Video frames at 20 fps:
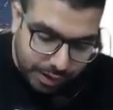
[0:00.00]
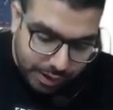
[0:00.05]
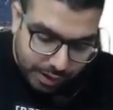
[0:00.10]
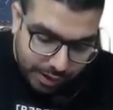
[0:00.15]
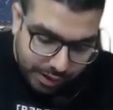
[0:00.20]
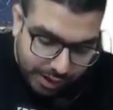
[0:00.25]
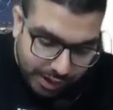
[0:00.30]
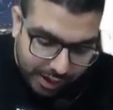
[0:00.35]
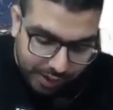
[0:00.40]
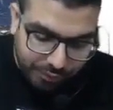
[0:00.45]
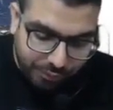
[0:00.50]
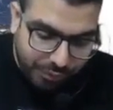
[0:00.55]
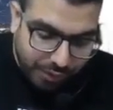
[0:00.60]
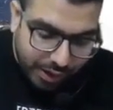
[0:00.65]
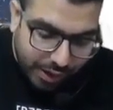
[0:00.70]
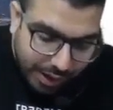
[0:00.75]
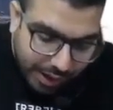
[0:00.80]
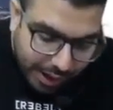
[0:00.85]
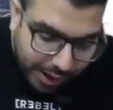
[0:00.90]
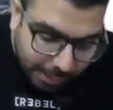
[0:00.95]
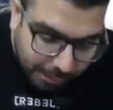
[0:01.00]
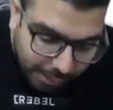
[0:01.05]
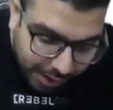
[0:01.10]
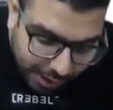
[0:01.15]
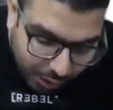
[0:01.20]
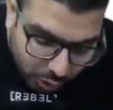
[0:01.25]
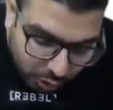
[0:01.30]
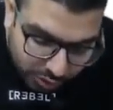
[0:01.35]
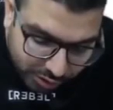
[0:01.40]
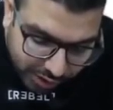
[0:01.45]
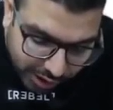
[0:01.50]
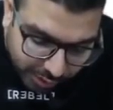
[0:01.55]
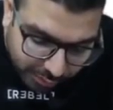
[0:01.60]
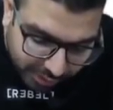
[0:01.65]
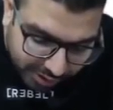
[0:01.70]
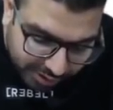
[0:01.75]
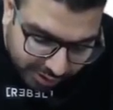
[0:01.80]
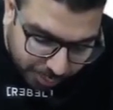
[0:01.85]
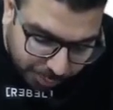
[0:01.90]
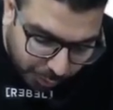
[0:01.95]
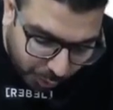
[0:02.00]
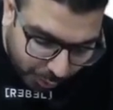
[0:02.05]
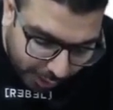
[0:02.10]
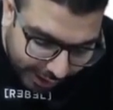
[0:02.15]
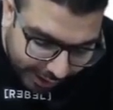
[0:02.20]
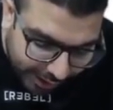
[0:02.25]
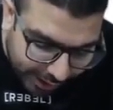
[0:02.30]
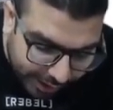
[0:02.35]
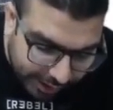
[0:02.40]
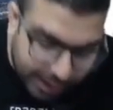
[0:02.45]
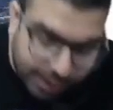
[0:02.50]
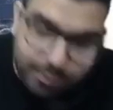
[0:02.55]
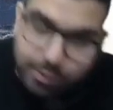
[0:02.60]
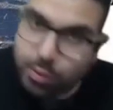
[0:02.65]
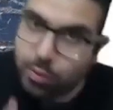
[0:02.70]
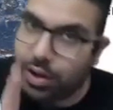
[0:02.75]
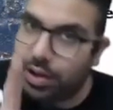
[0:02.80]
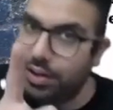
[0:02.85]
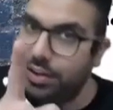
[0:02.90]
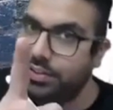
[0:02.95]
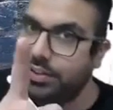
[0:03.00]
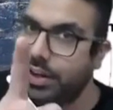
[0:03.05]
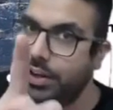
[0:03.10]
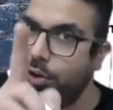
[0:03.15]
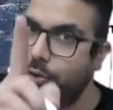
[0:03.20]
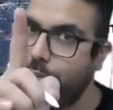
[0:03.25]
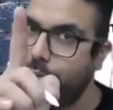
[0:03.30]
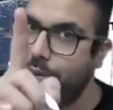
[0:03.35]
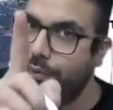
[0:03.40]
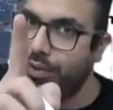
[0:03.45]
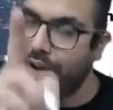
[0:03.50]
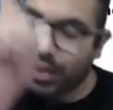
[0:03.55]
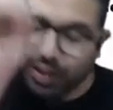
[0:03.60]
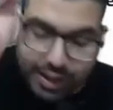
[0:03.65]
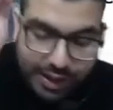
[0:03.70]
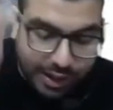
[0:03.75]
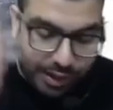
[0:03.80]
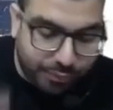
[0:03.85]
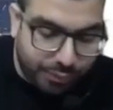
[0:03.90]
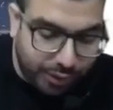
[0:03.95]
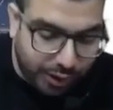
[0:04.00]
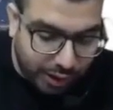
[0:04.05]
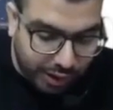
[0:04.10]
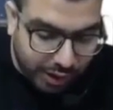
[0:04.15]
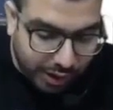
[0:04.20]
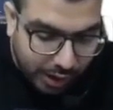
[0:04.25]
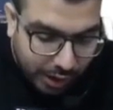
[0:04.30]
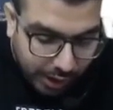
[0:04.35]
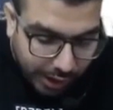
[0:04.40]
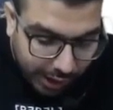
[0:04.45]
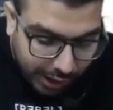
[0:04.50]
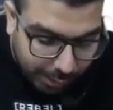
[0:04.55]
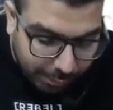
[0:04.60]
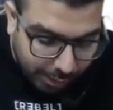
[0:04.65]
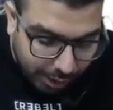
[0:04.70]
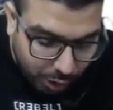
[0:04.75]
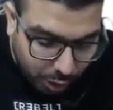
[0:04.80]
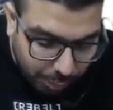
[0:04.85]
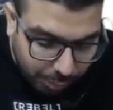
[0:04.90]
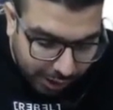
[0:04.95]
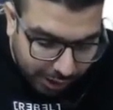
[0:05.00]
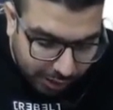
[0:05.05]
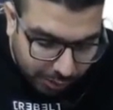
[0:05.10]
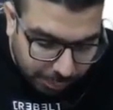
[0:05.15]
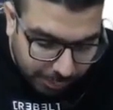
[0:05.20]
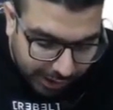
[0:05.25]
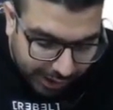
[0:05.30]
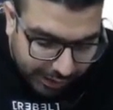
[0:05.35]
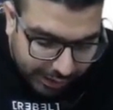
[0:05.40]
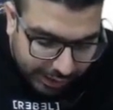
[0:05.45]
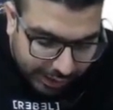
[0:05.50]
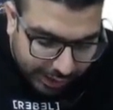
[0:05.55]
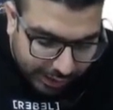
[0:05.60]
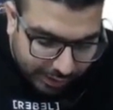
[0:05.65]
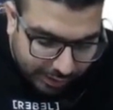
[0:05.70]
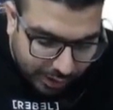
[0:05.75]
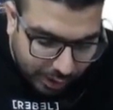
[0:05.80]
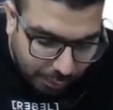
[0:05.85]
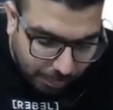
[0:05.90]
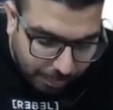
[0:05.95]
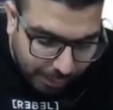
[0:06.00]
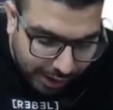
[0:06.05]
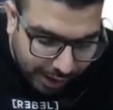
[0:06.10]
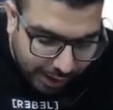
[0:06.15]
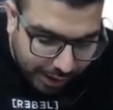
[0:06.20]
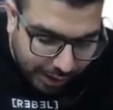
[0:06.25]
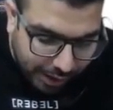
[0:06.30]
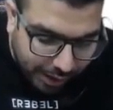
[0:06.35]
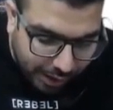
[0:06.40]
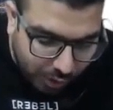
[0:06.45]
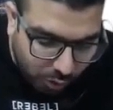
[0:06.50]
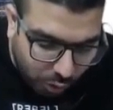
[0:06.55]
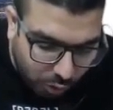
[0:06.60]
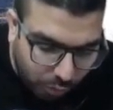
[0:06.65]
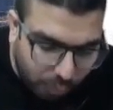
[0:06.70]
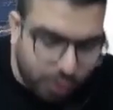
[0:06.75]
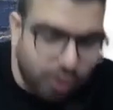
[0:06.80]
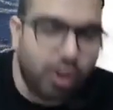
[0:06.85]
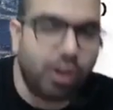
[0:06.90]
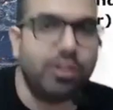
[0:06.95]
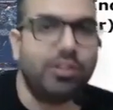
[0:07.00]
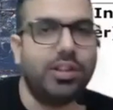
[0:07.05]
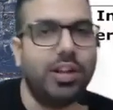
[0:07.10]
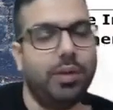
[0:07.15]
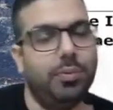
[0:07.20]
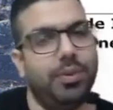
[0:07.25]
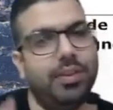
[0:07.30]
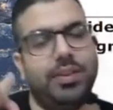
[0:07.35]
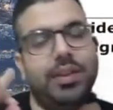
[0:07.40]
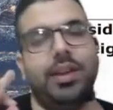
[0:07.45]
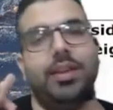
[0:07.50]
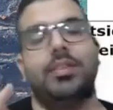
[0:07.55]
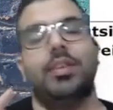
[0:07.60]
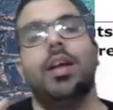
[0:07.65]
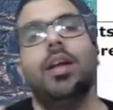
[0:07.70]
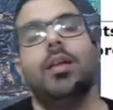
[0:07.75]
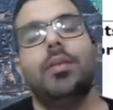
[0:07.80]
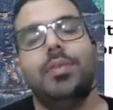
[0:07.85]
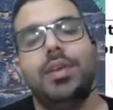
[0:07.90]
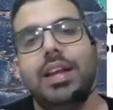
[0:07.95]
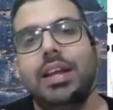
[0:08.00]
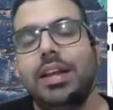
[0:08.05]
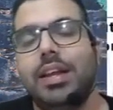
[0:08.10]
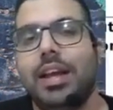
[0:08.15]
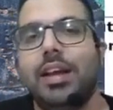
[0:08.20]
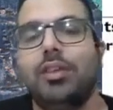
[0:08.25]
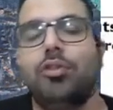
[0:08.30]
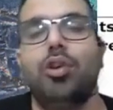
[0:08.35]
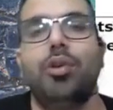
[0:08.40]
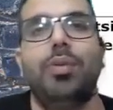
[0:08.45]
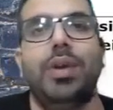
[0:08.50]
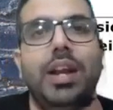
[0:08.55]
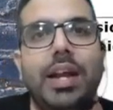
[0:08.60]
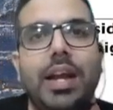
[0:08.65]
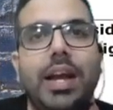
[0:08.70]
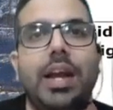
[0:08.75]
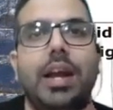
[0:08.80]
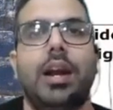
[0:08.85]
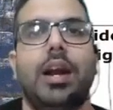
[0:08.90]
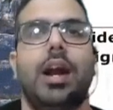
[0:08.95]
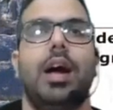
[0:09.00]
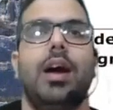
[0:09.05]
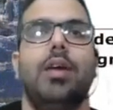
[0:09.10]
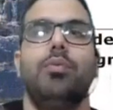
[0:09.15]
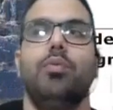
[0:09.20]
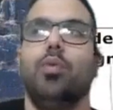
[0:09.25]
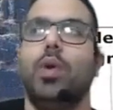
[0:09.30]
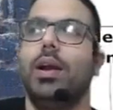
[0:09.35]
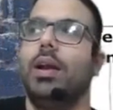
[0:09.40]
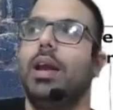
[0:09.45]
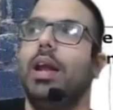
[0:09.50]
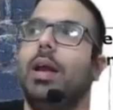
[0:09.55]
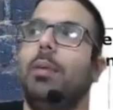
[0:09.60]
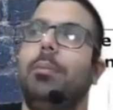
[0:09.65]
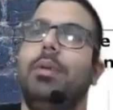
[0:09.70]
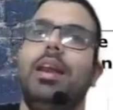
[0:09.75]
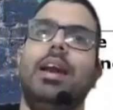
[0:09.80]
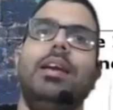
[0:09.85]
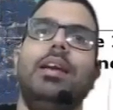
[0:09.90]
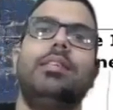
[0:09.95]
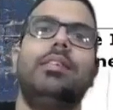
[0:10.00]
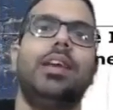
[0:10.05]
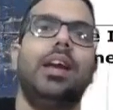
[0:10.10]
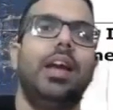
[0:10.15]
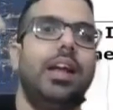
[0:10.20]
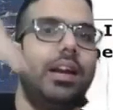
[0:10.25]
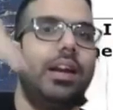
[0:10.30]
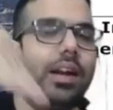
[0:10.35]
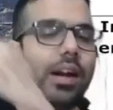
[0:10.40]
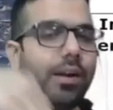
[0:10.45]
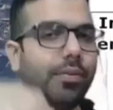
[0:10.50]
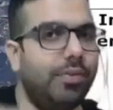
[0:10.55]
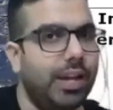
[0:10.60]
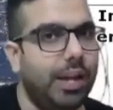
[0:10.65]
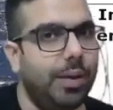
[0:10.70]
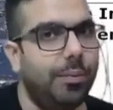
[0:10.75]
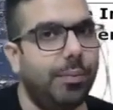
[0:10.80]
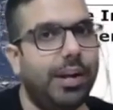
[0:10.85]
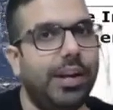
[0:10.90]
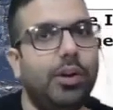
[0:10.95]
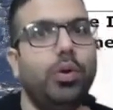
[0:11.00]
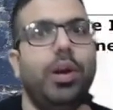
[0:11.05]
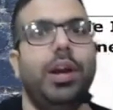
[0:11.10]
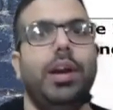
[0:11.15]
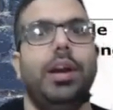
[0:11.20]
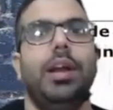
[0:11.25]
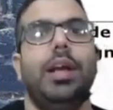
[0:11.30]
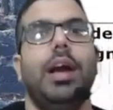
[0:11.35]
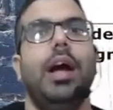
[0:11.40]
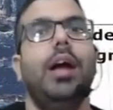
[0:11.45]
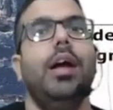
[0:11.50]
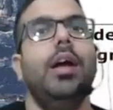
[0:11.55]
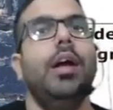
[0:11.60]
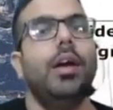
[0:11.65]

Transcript: If MRO service provider, everyone listen to me very carefully. MRO means maintenance, repair and overall services. In case of an aircraft, one Emirates ka aircraft came into India.